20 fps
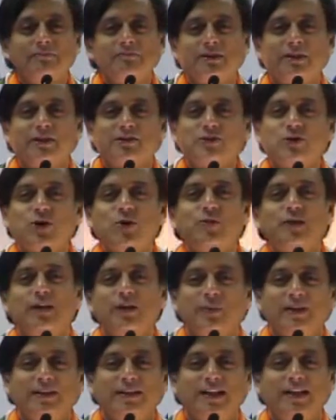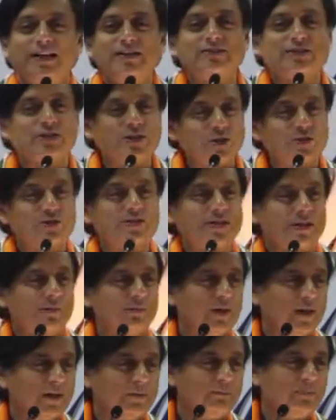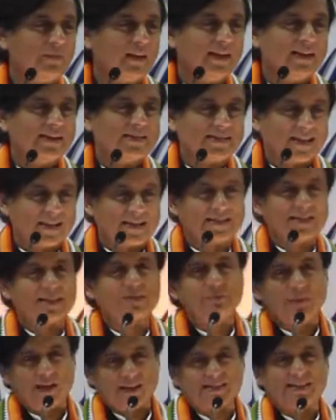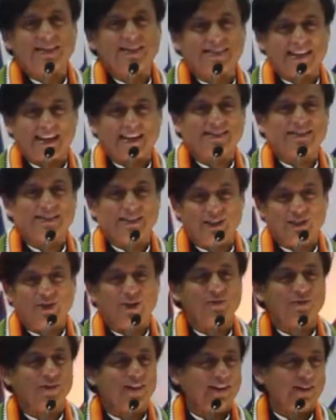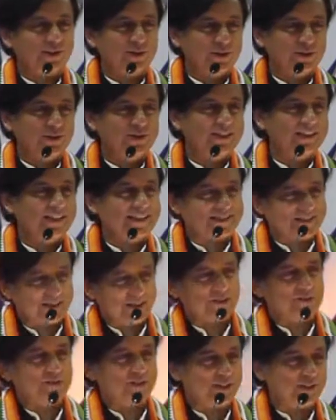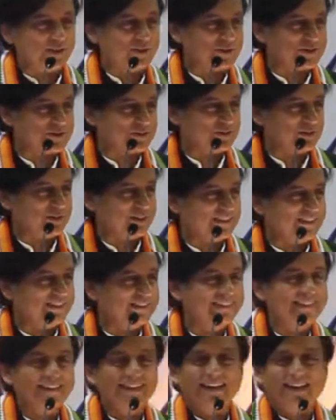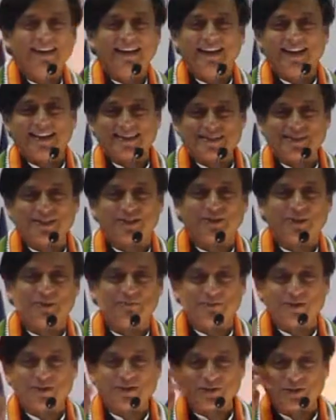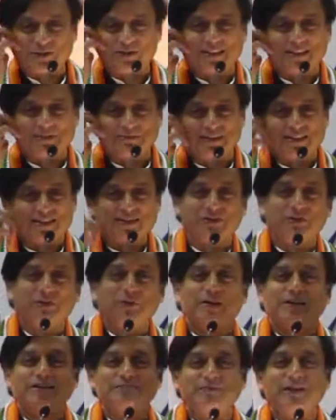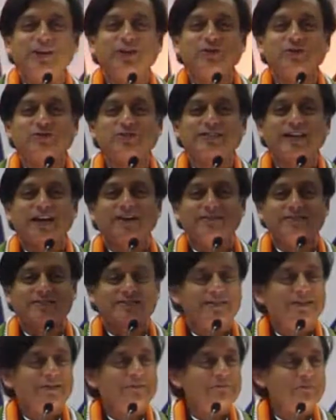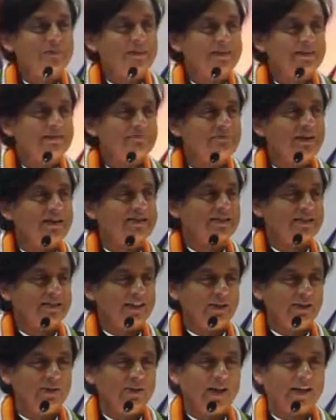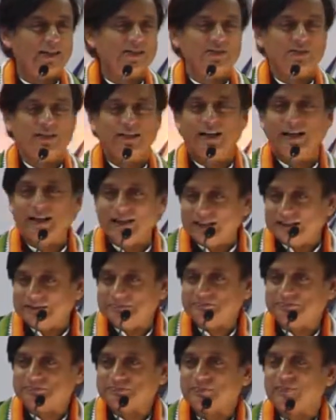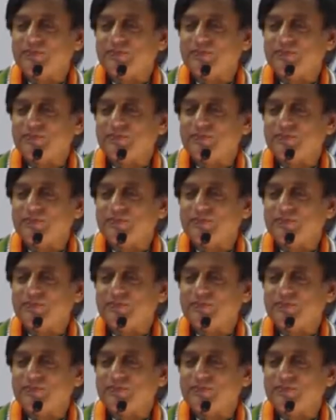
Because nobody, when they introduce someone, says this person is actually not very good and he's not very useful and he hasn't accomplished all that much. They always make you sound better than you actually are.